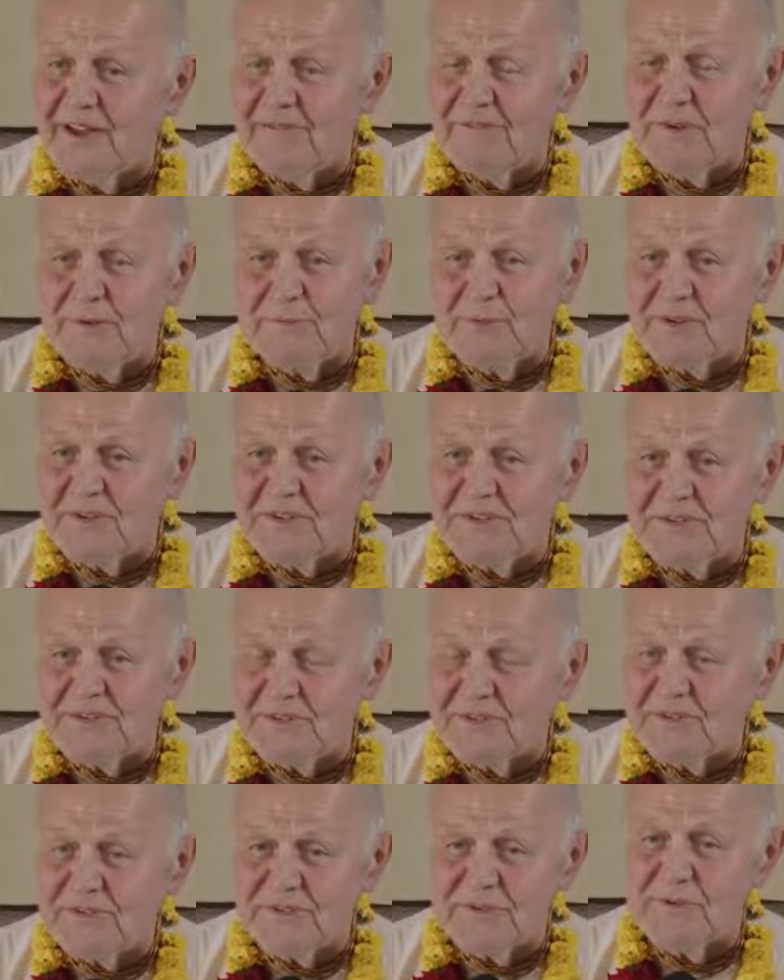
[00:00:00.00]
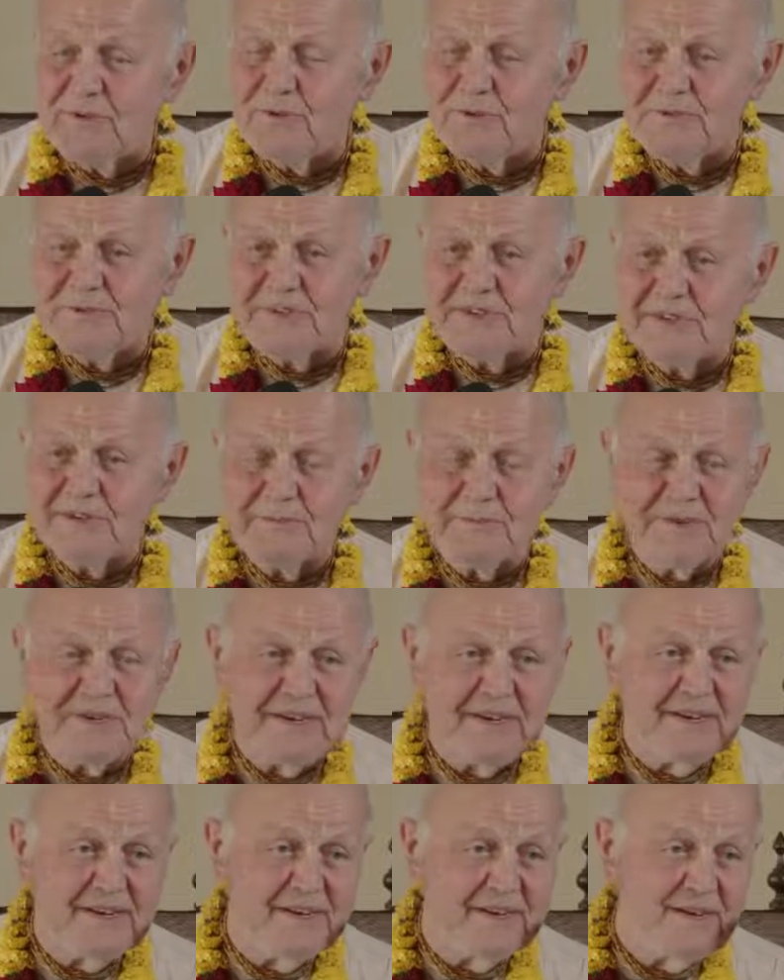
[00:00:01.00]
everybody's souls in the
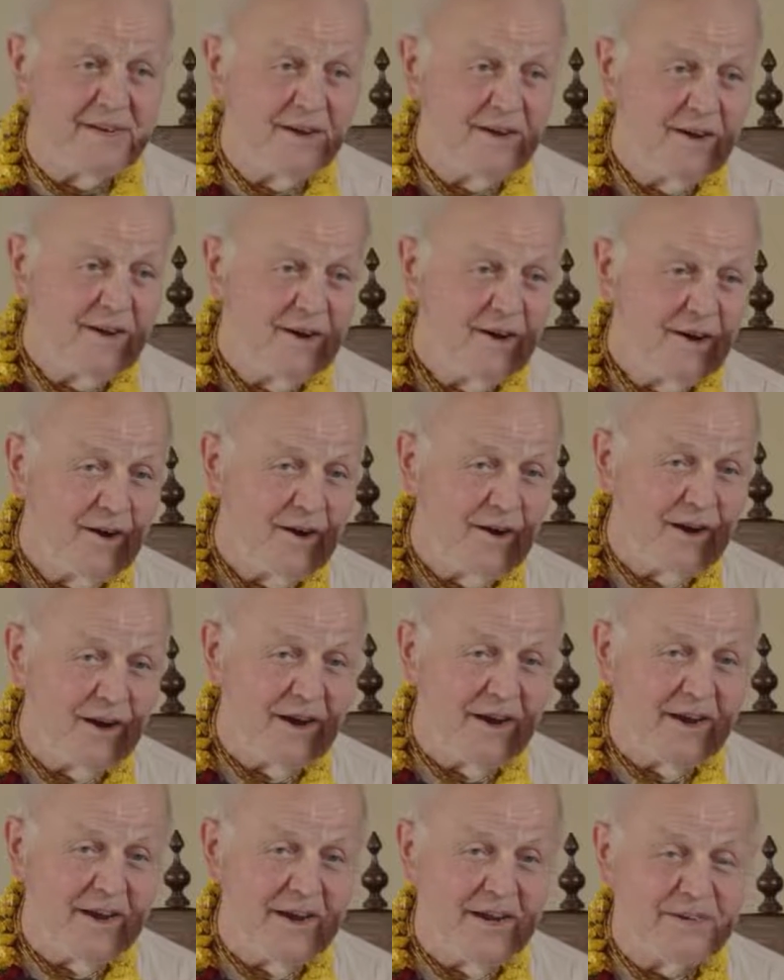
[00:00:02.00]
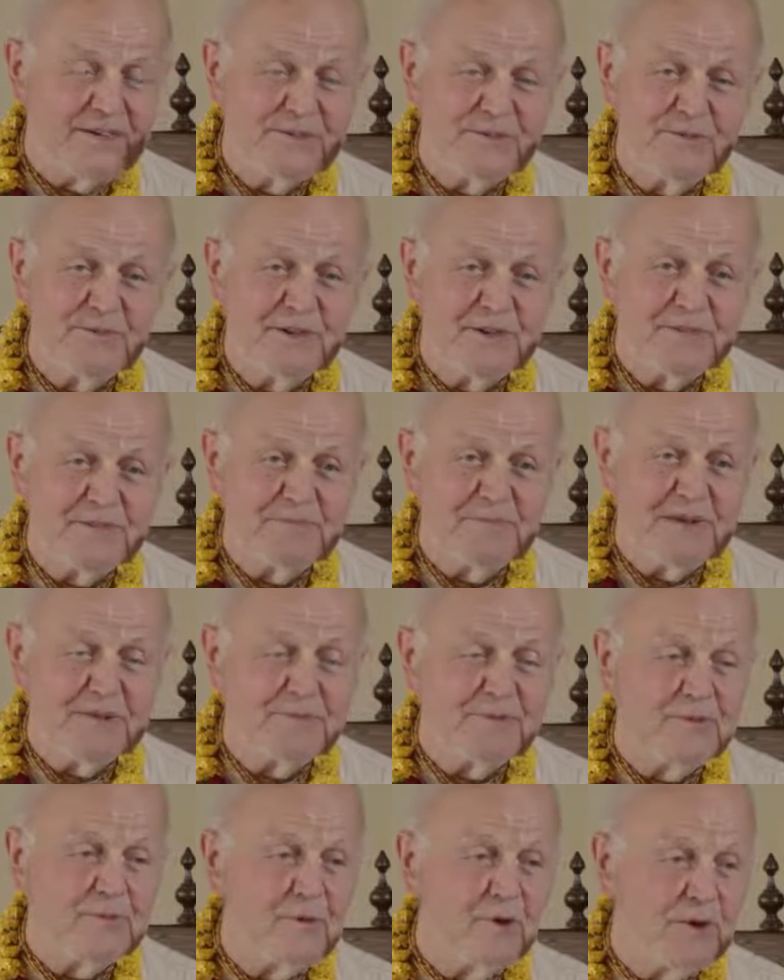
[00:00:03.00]
beginning, as soon as
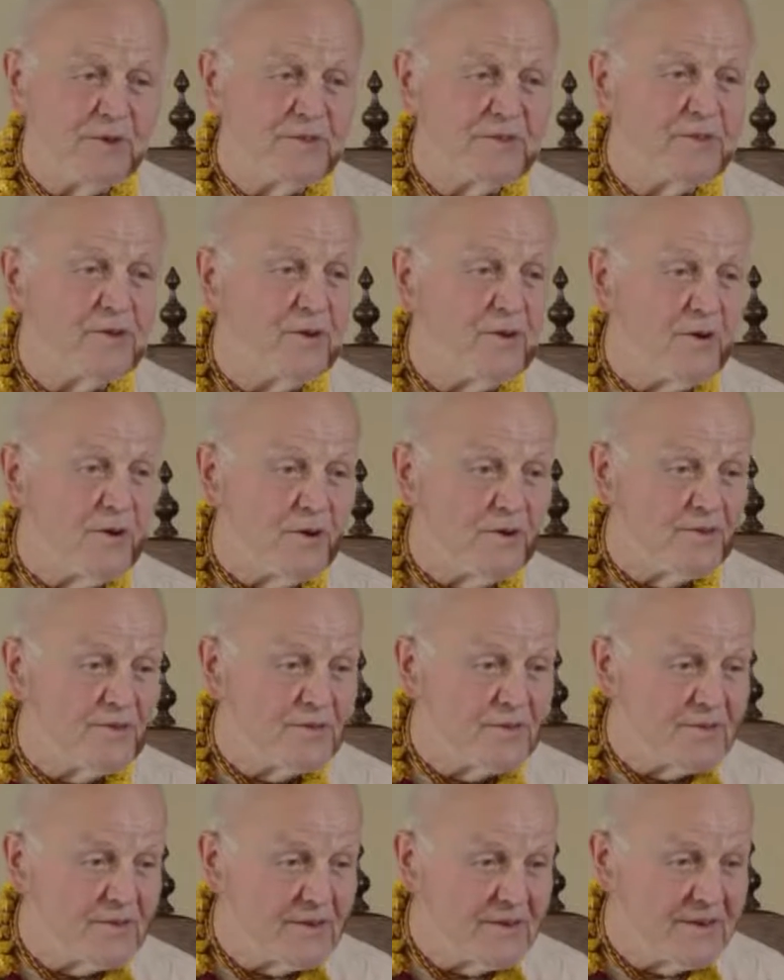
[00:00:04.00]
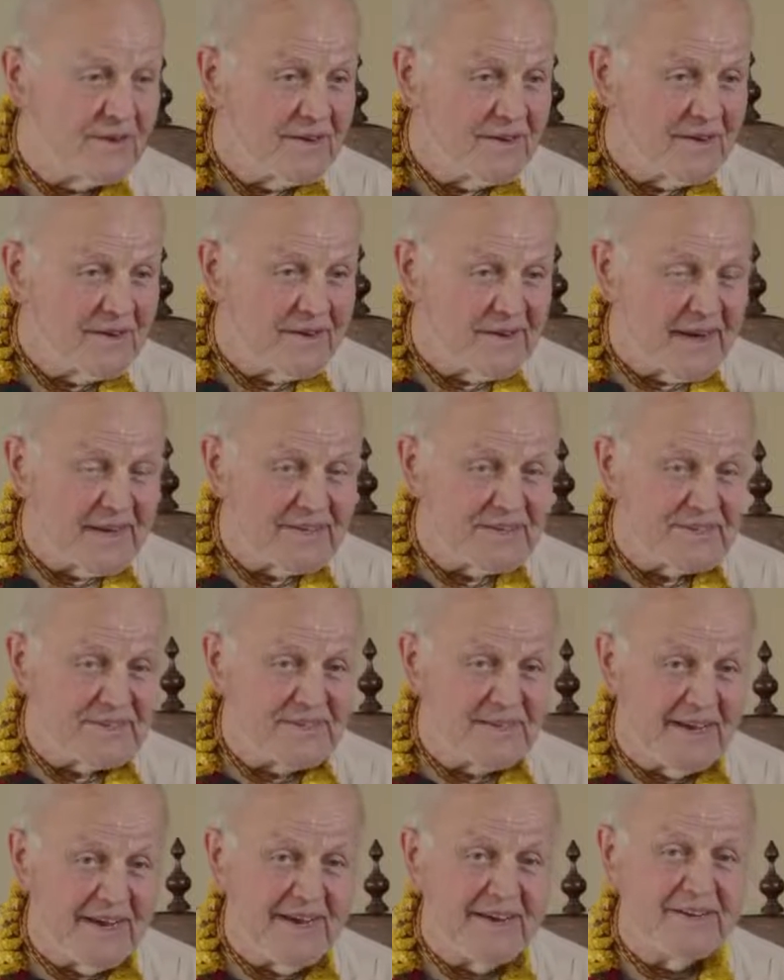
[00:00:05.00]
people walk the earth.
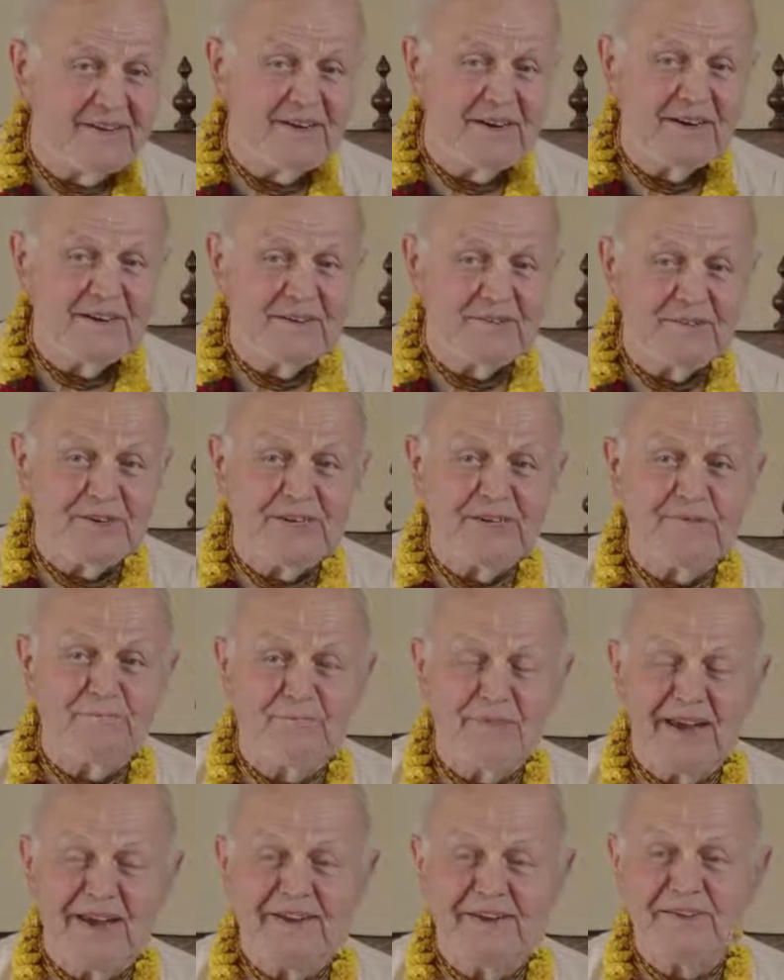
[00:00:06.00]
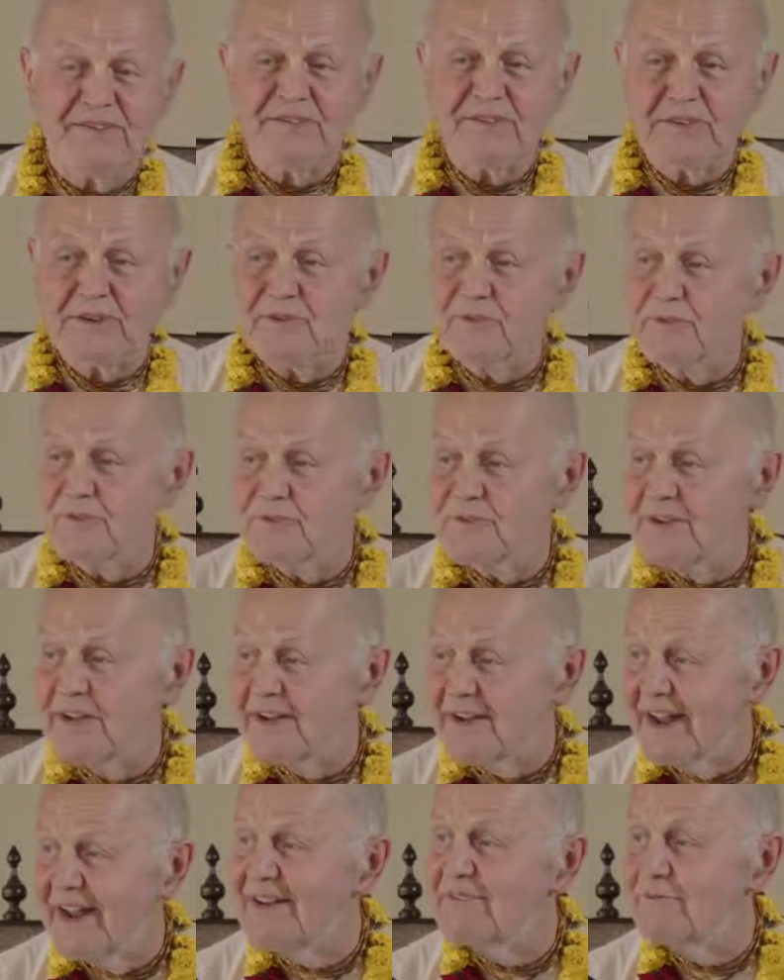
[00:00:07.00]
Lust, anger, greed, madness, illusion,
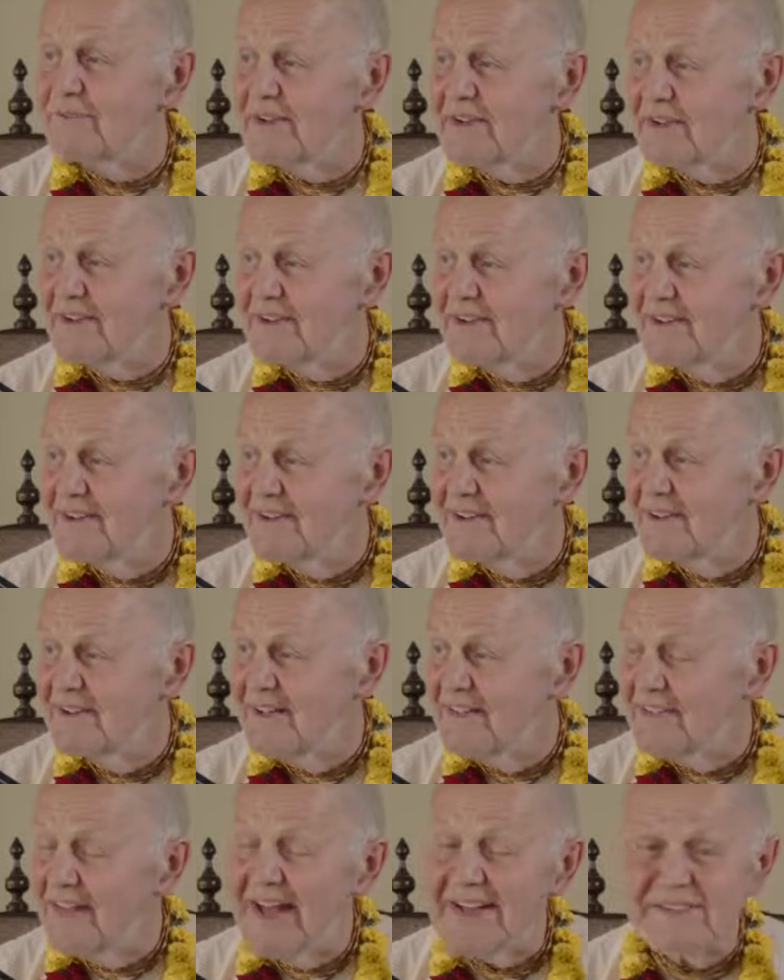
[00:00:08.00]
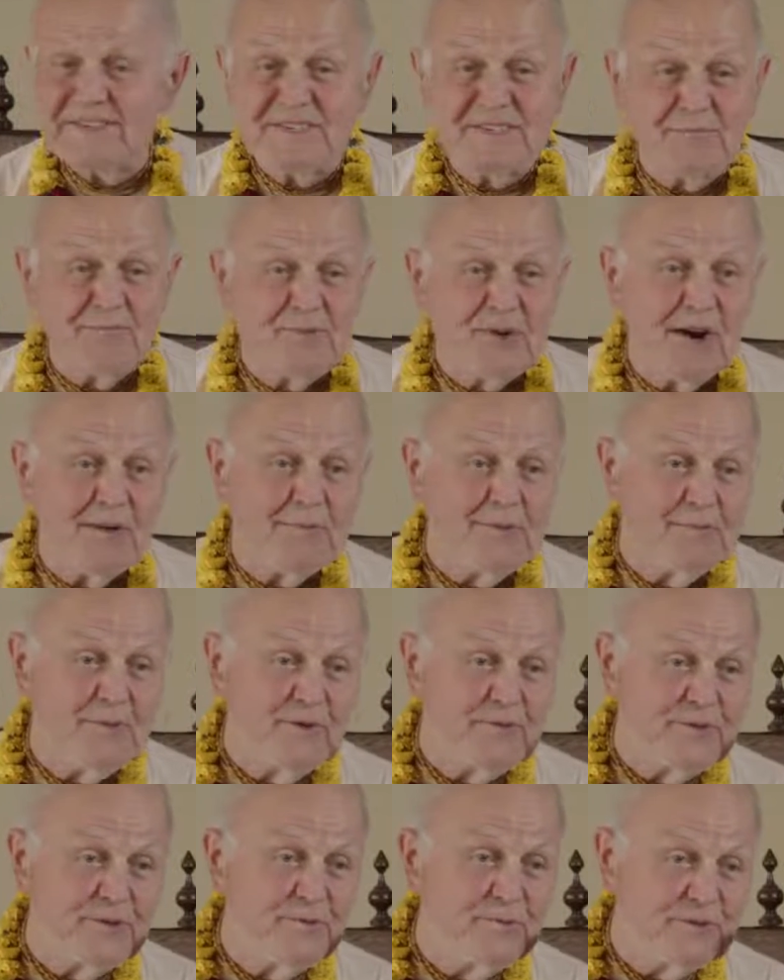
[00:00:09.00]
and envy. That's the problem
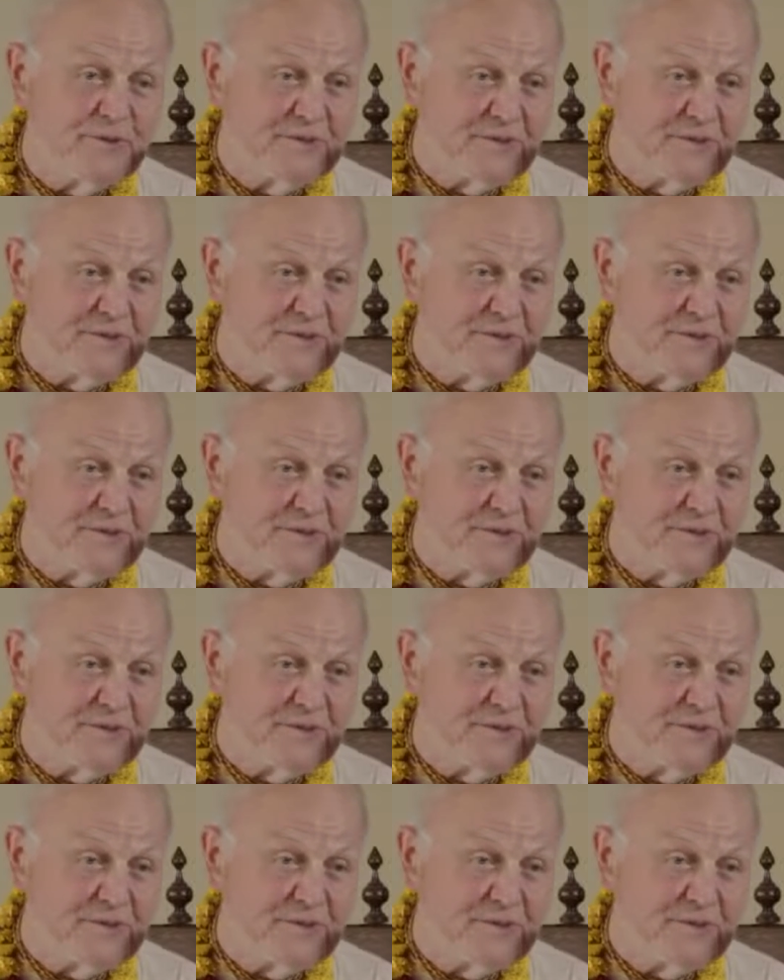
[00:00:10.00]
of human